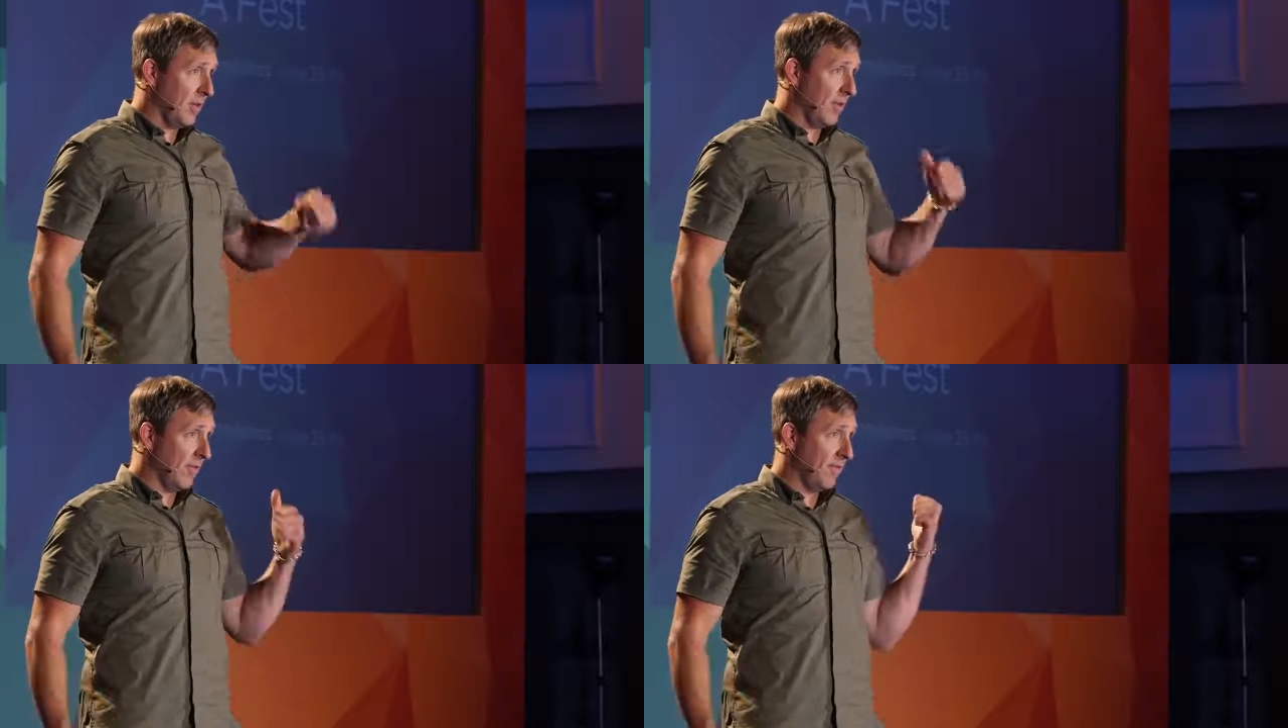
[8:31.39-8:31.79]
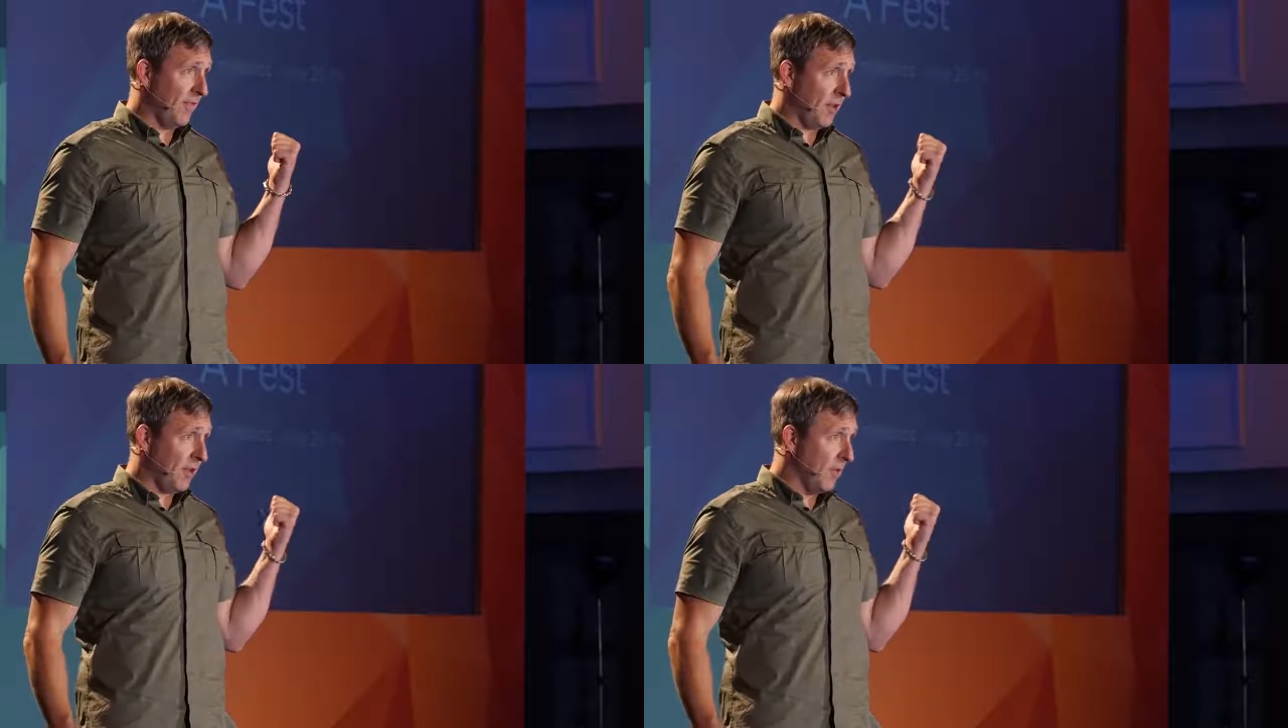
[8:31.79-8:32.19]
You have
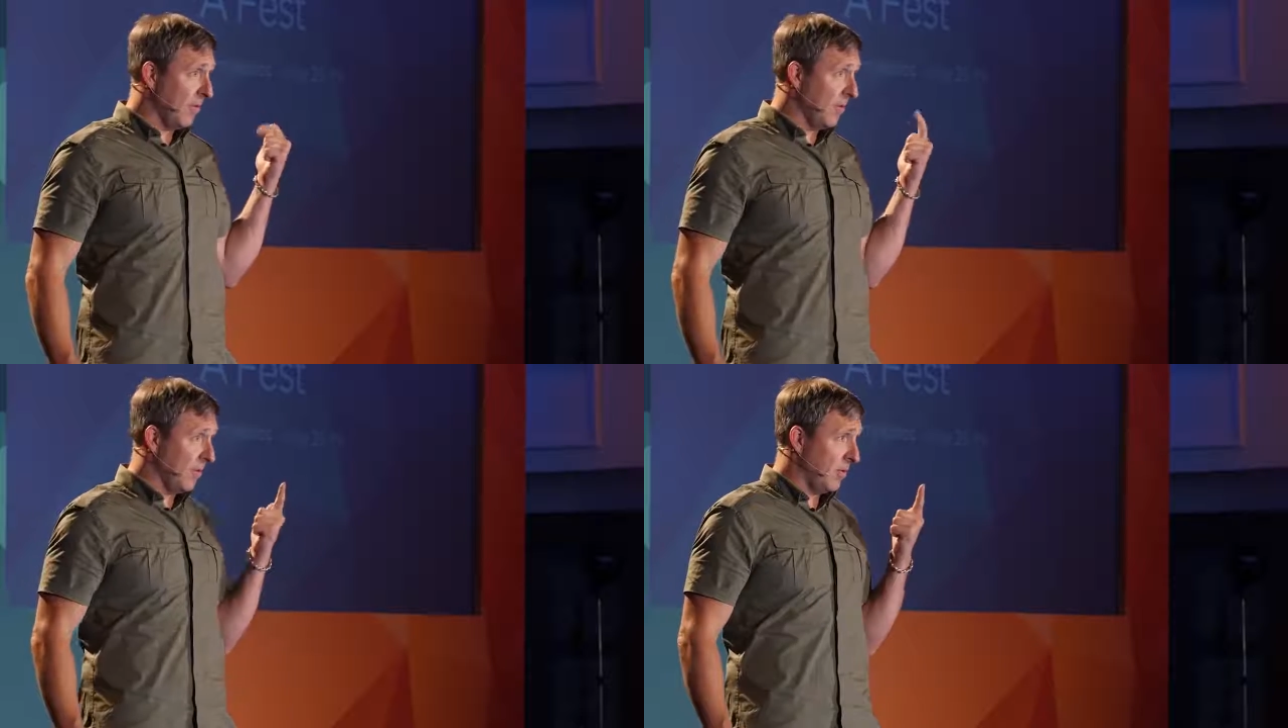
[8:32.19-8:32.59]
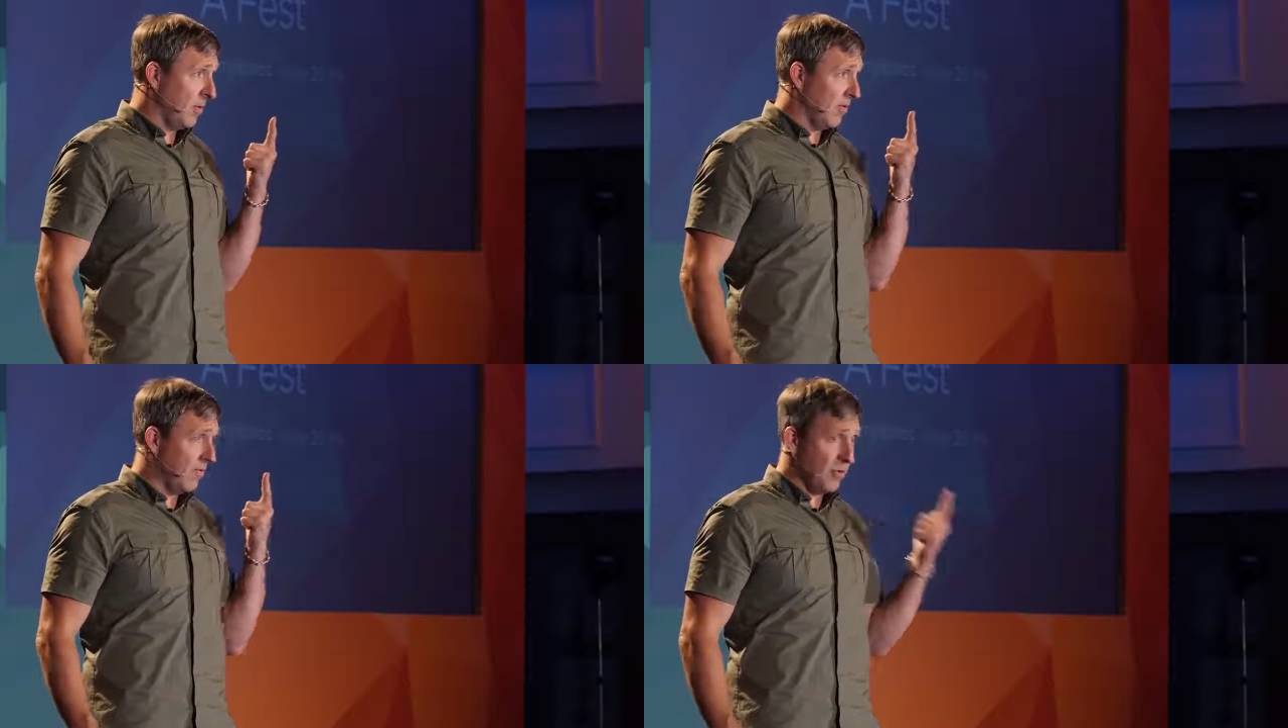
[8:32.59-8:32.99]
fear, and you
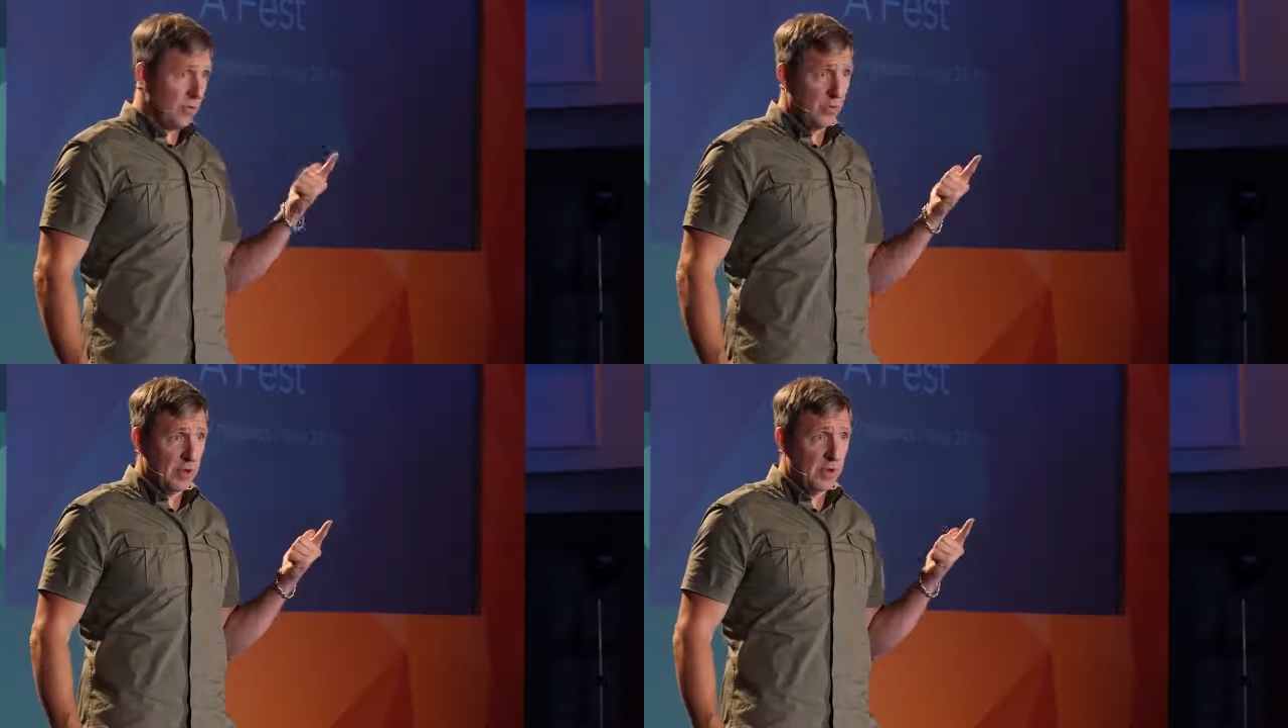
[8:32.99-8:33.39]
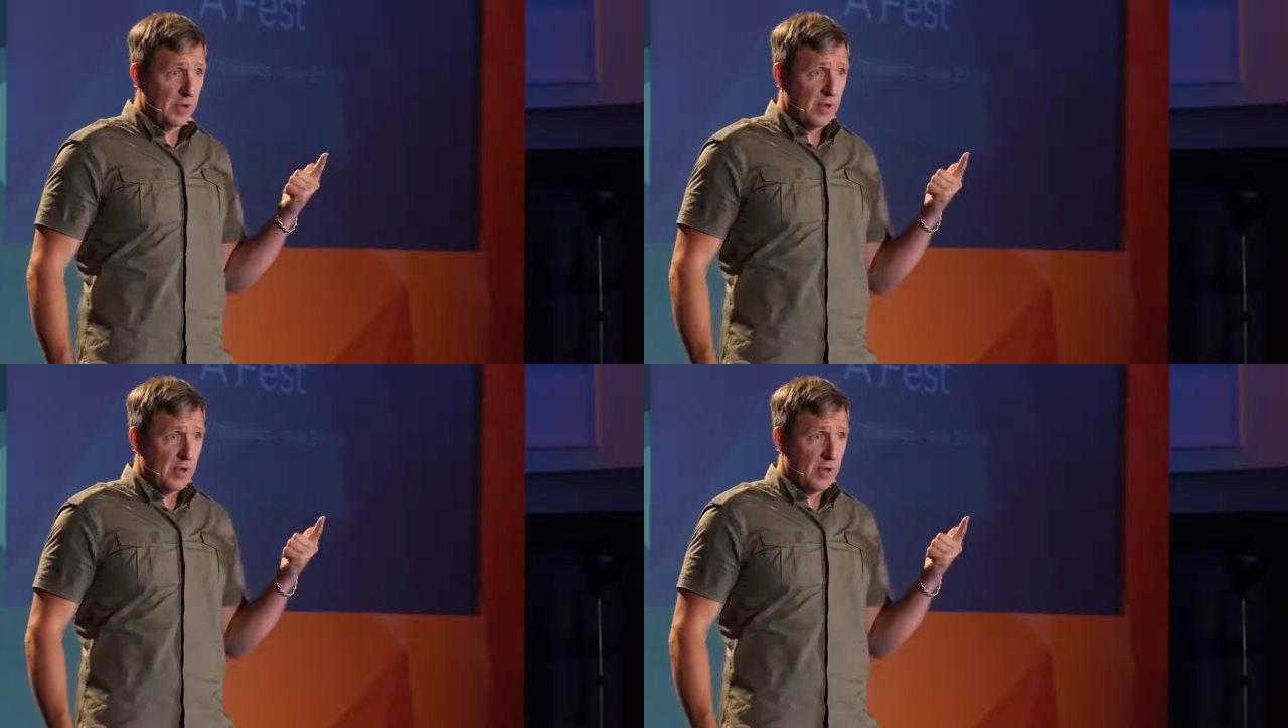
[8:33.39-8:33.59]
have food.